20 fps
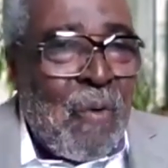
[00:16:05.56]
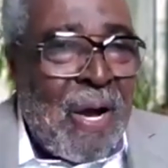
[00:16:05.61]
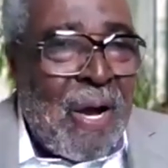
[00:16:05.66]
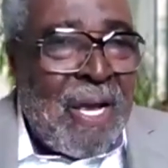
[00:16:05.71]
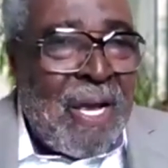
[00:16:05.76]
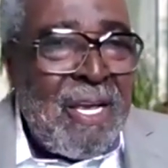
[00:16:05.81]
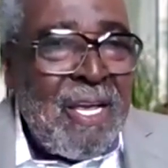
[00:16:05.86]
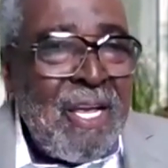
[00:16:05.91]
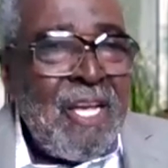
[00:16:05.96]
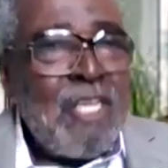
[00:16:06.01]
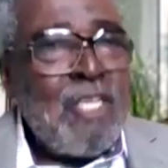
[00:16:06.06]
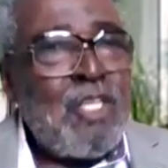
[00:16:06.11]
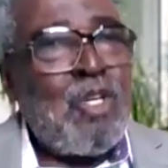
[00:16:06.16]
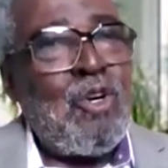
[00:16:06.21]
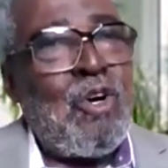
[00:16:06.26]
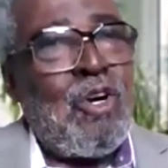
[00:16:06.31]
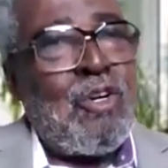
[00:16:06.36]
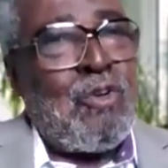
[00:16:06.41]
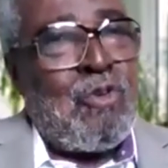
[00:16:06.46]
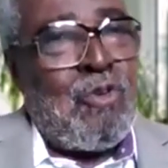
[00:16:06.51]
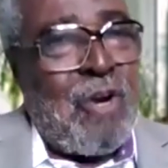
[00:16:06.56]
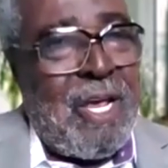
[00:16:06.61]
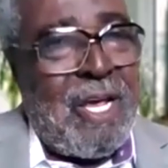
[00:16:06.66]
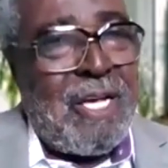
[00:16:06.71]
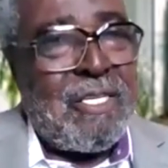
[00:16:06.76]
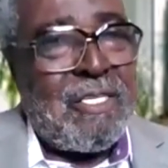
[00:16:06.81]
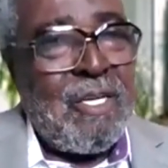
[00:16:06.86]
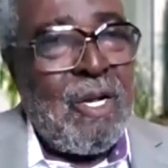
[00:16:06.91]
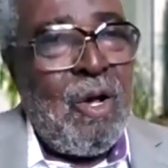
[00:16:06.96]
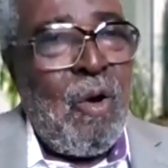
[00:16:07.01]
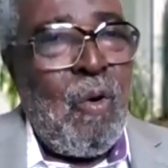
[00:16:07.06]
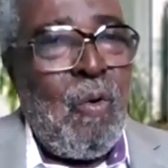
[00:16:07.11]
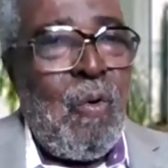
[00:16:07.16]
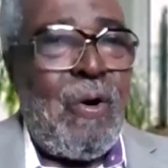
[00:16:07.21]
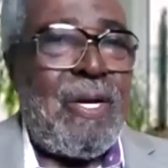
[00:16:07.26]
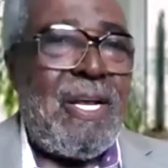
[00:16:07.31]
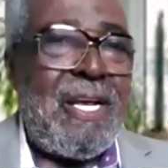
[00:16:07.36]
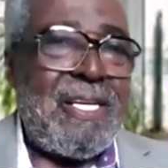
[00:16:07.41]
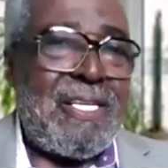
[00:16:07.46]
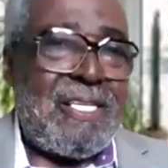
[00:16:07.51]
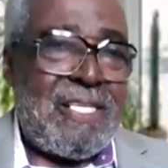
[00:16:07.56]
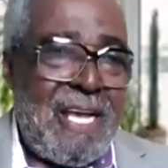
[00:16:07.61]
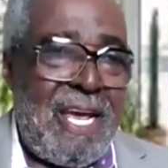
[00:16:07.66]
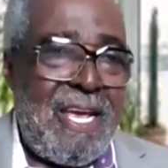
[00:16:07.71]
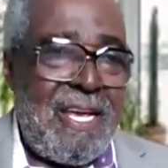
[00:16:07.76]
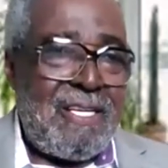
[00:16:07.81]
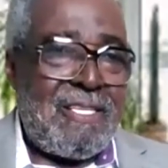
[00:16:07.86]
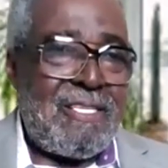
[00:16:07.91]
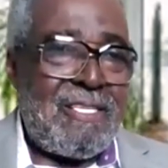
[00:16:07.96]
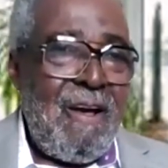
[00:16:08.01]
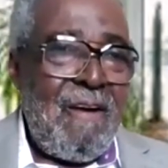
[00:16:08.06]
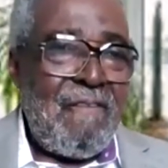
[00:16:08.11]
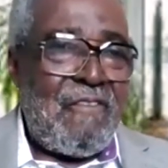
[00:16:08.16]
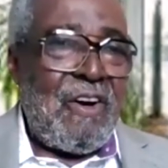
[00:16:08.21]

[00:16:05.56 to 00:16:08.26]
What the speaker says: way to address what it takes